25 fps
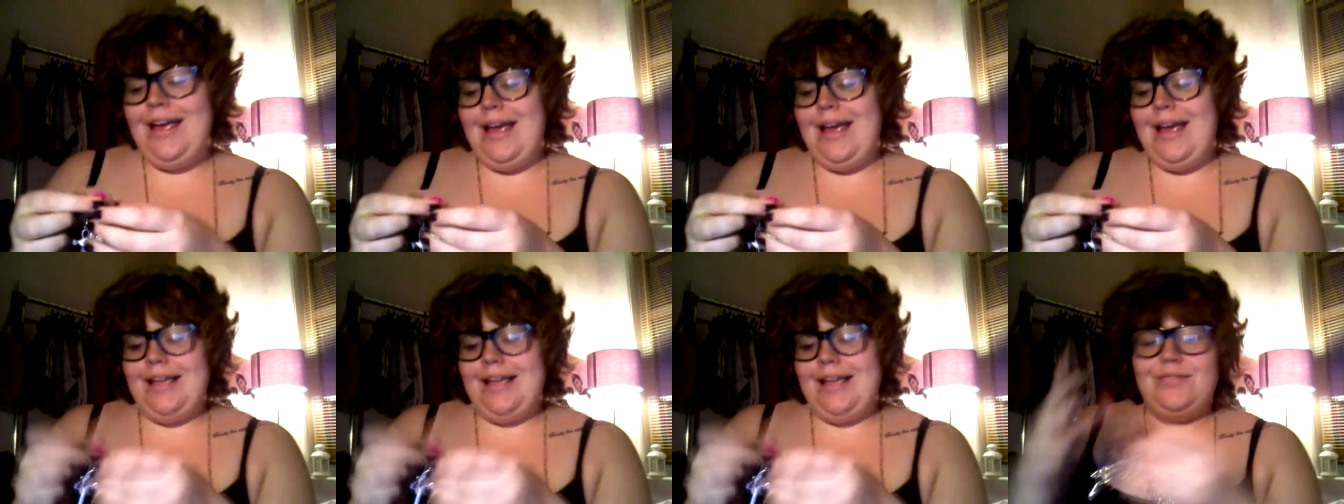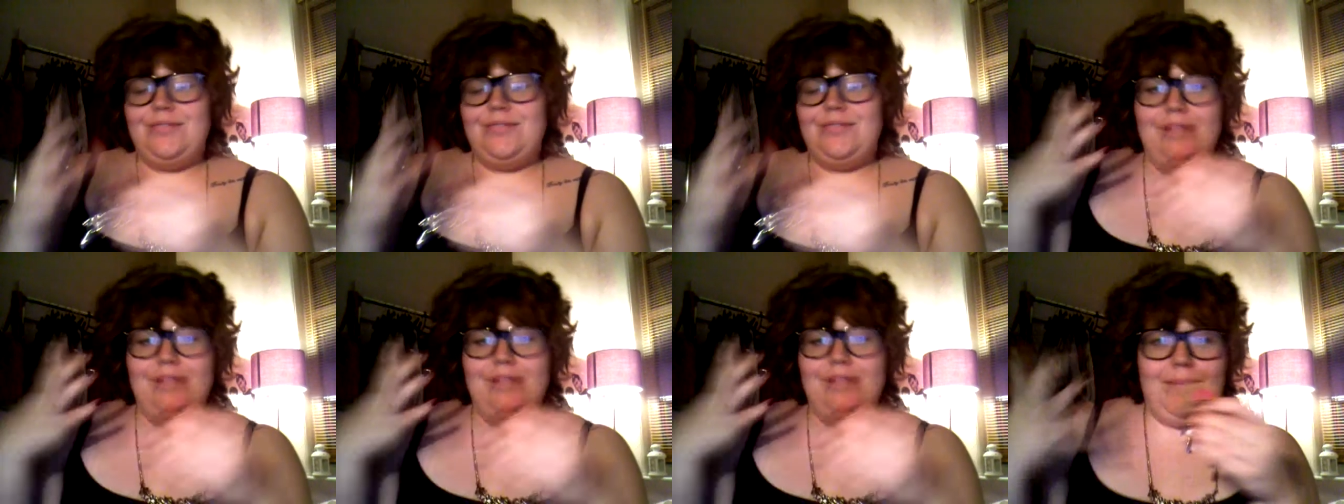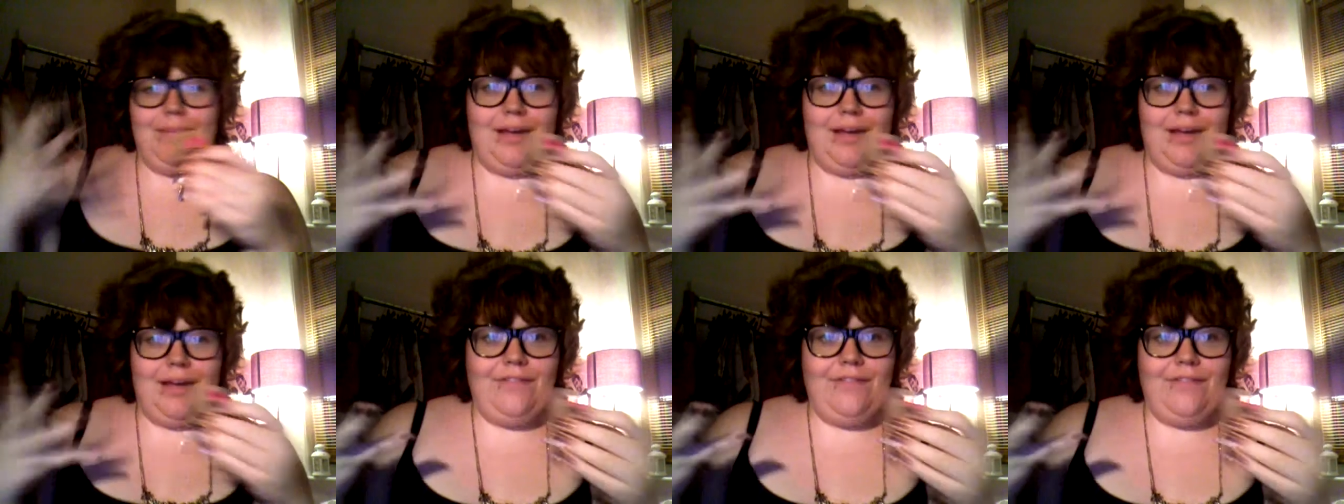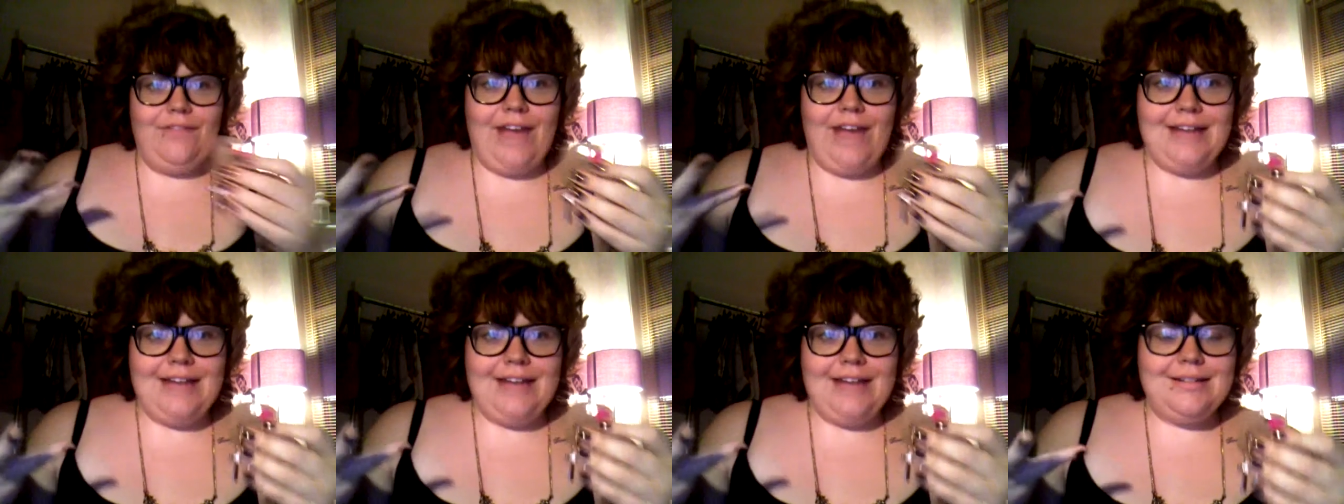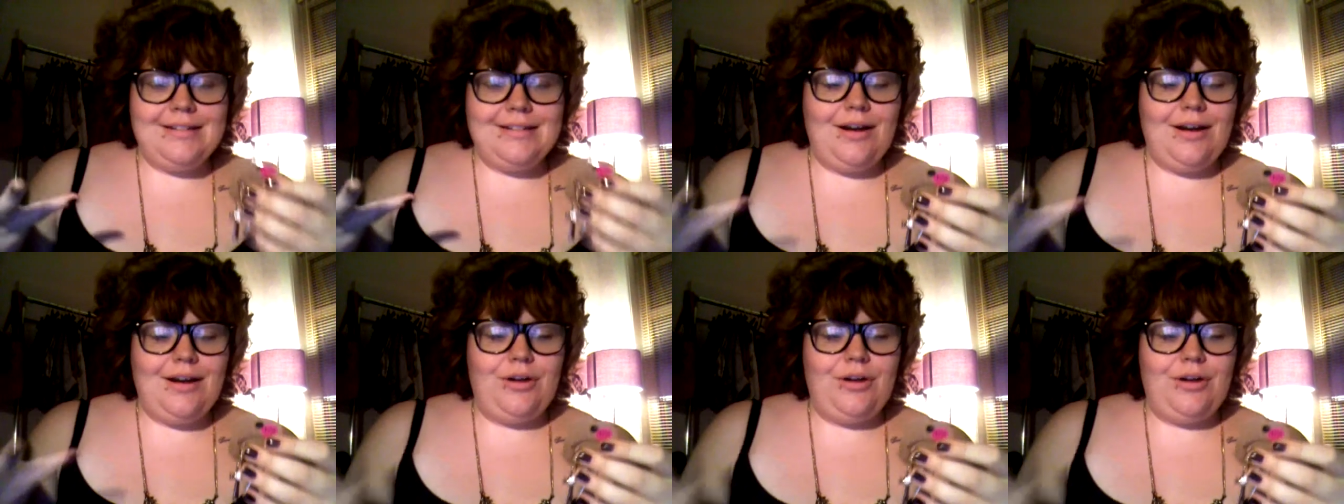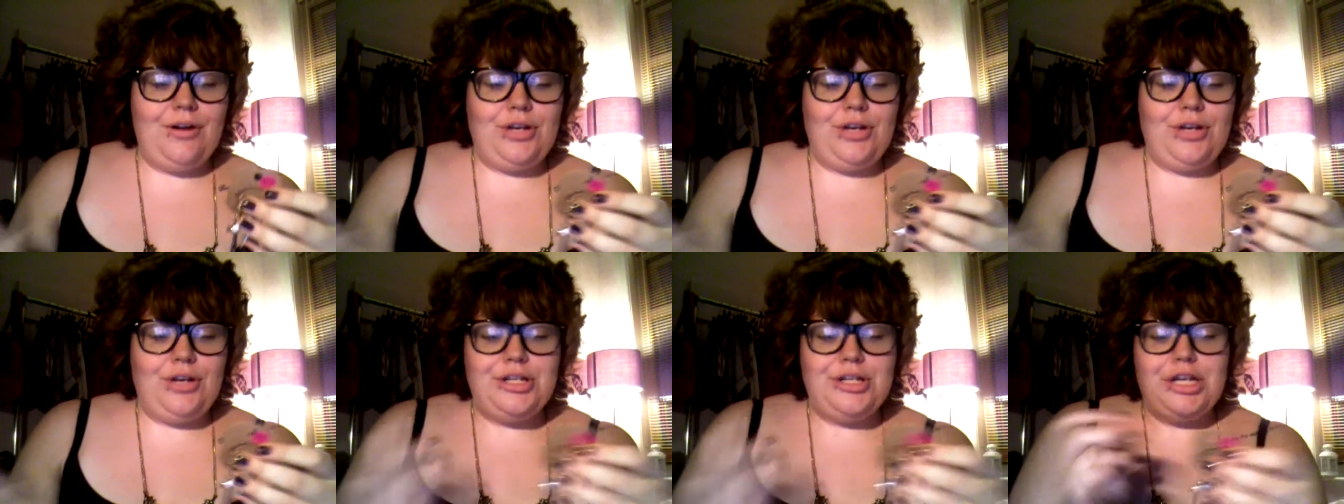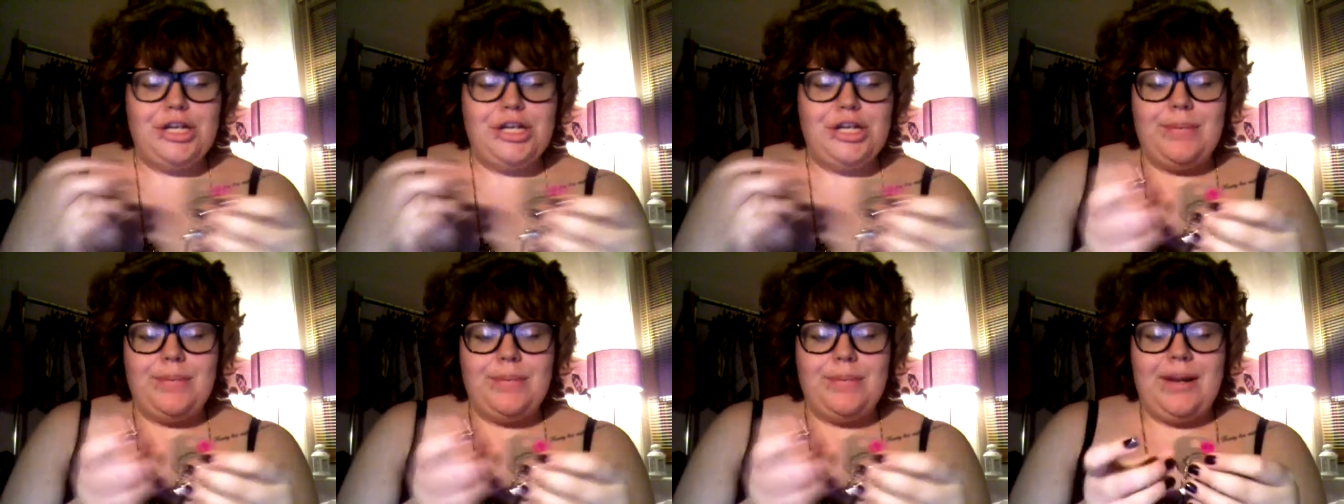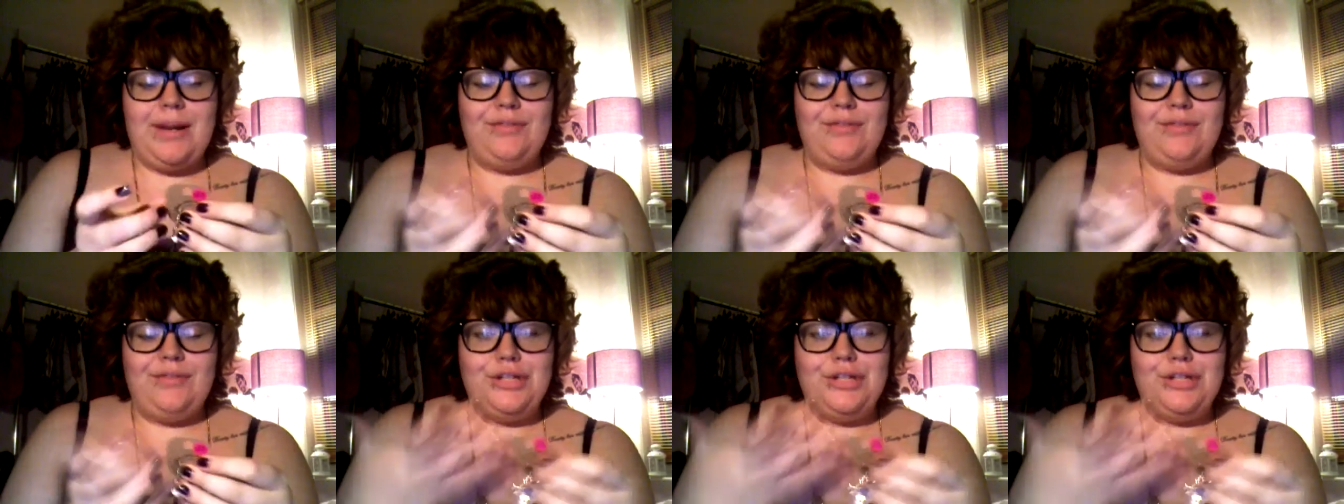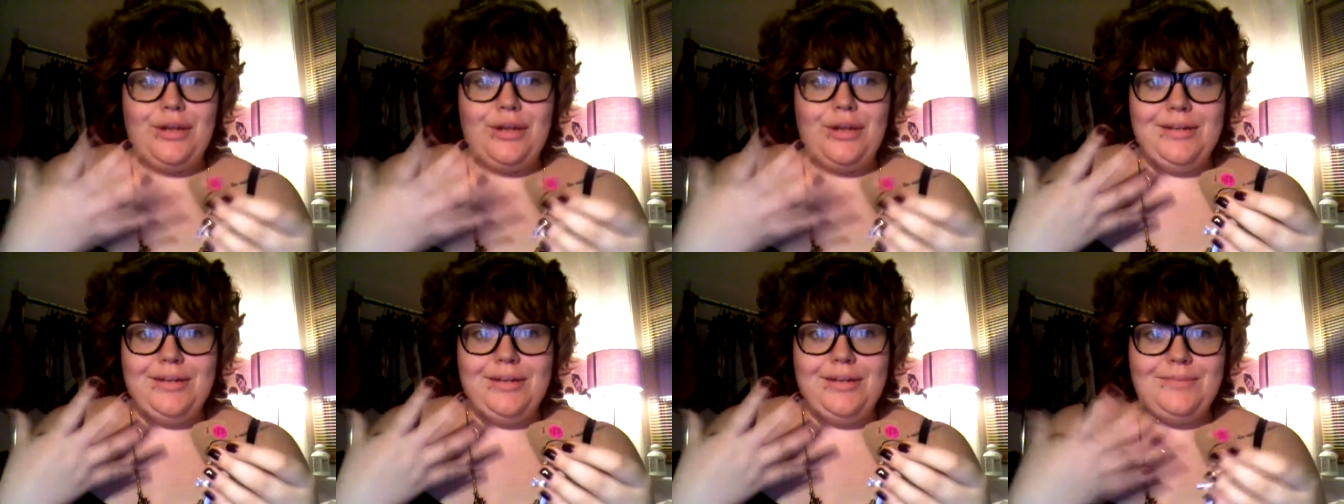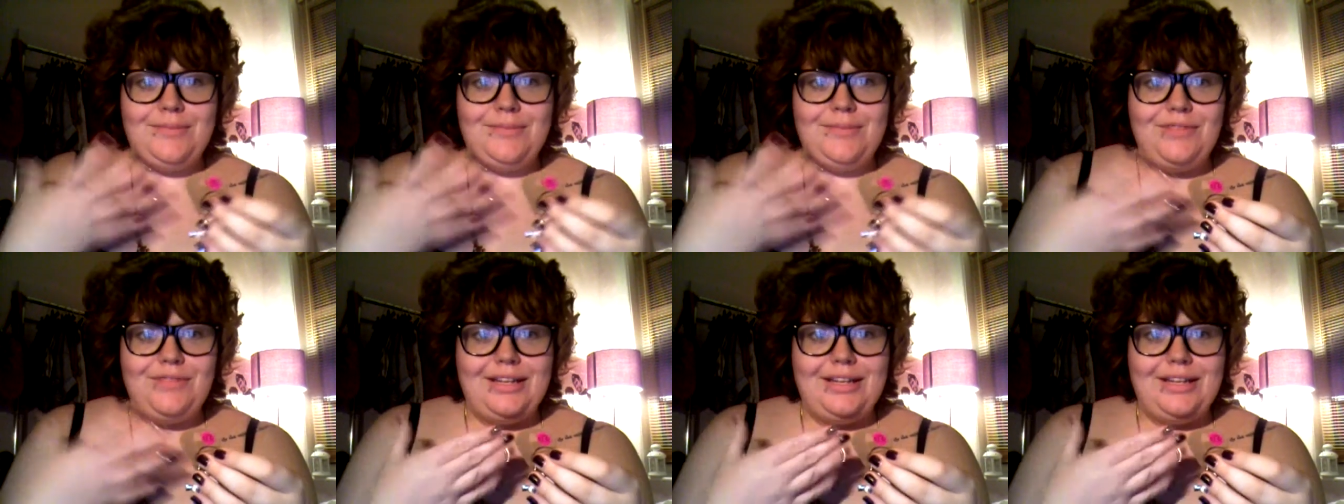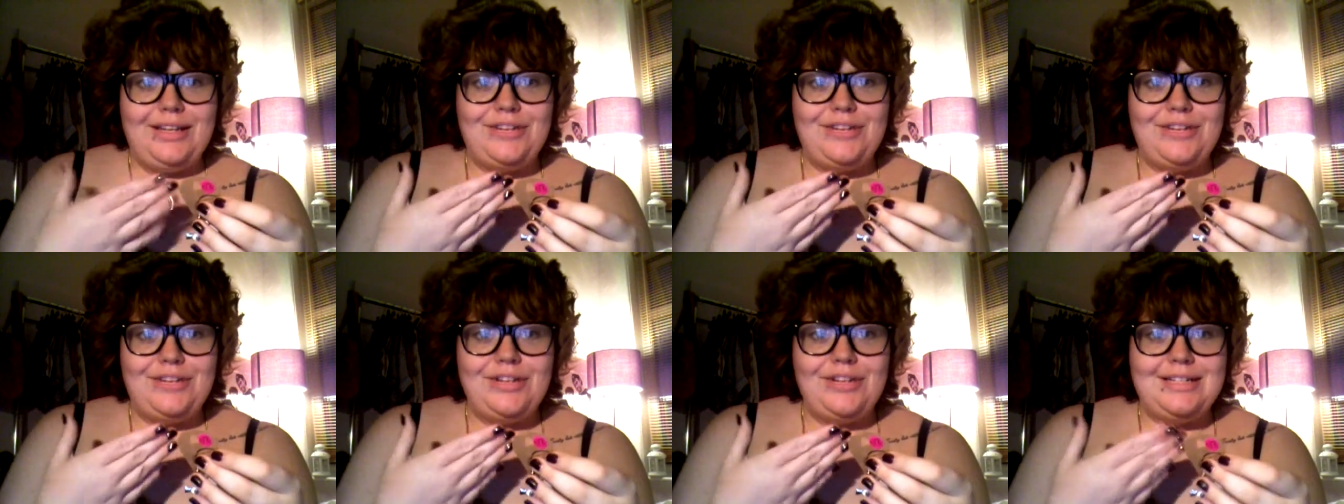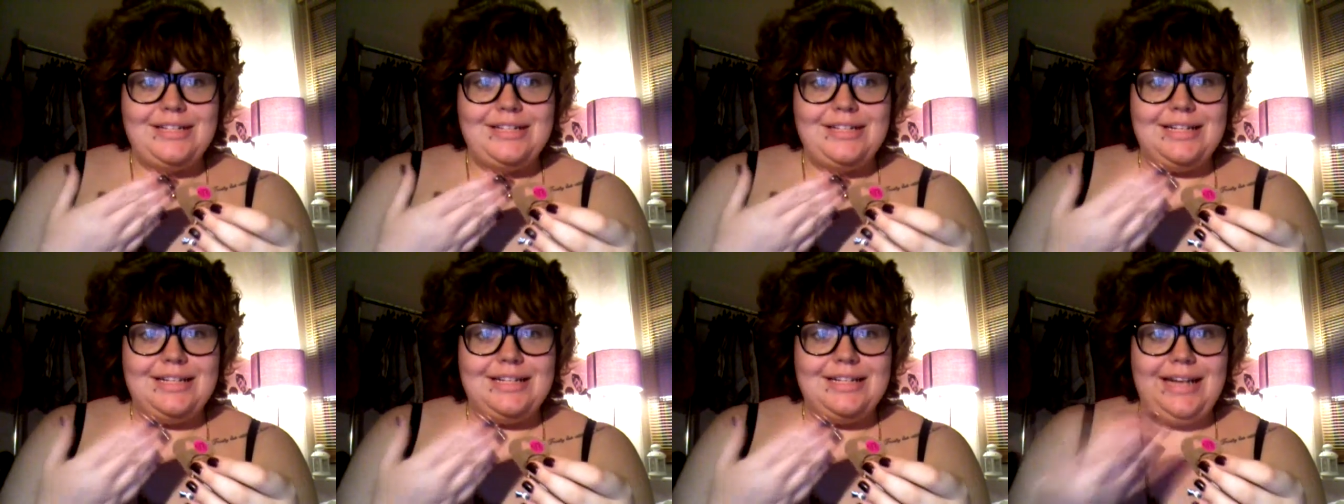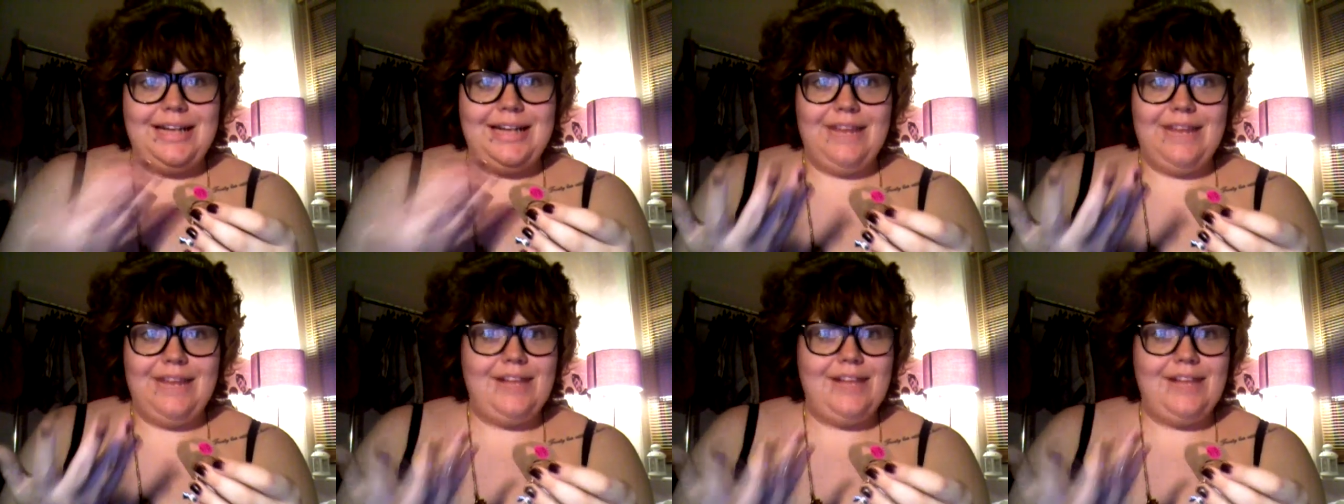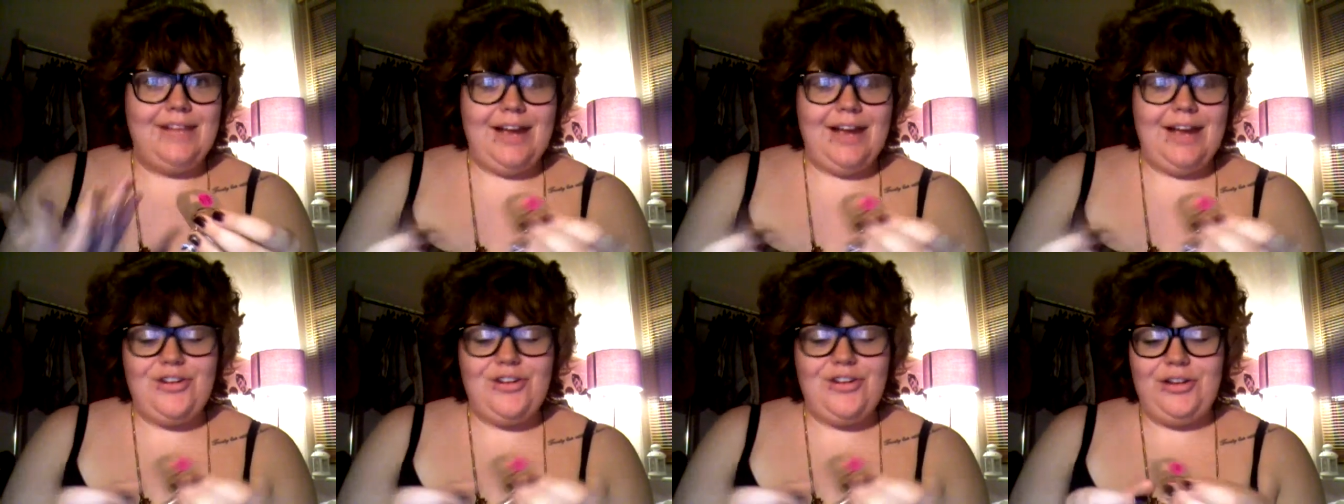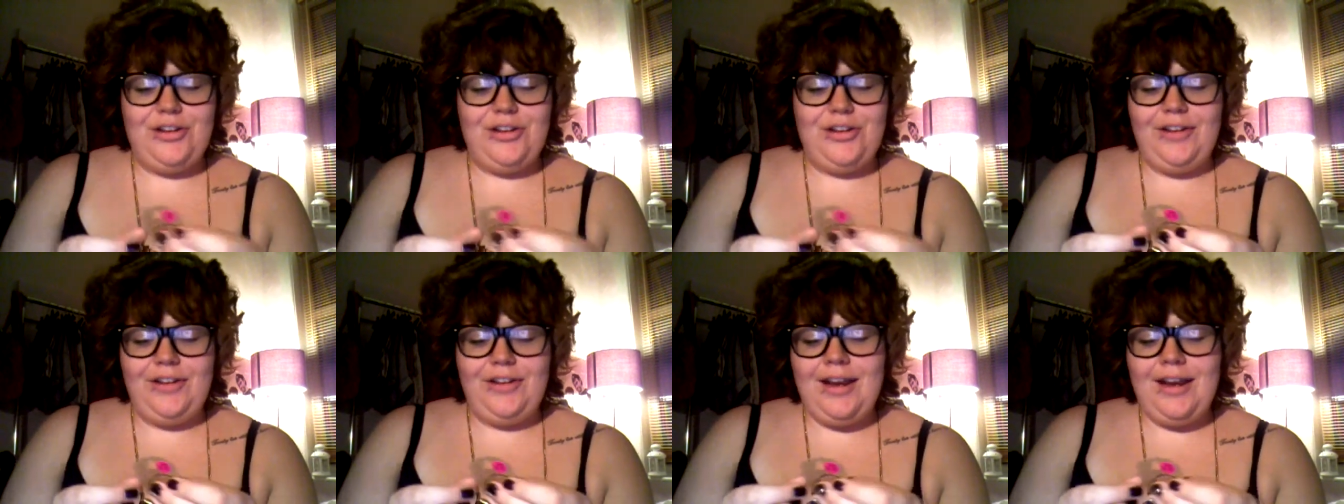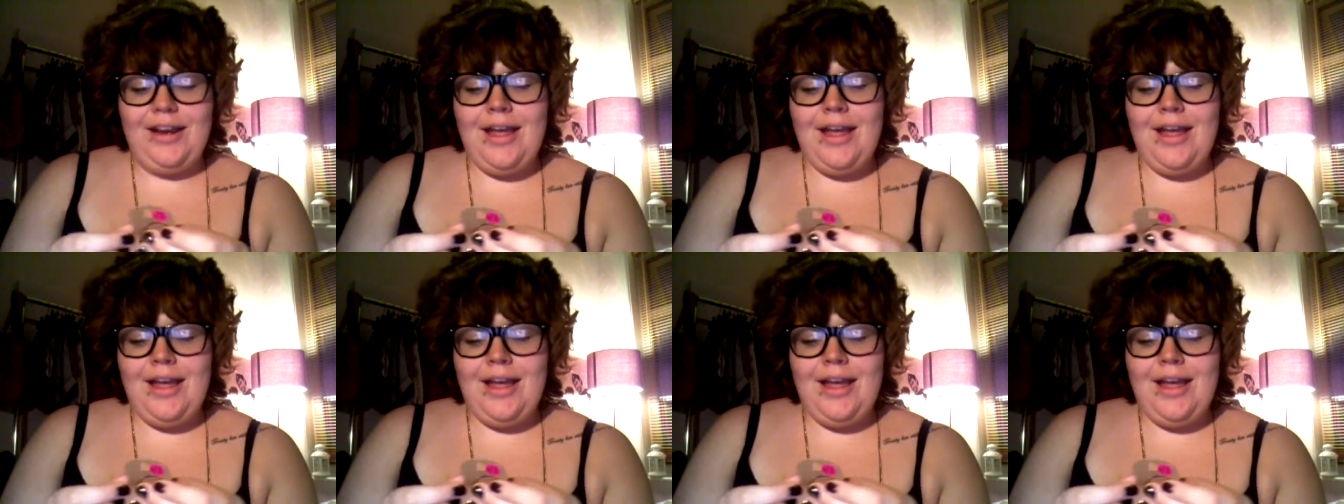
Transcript: It's a really big fad on YouTube, and I've just always been really interested in evil eye jewellery.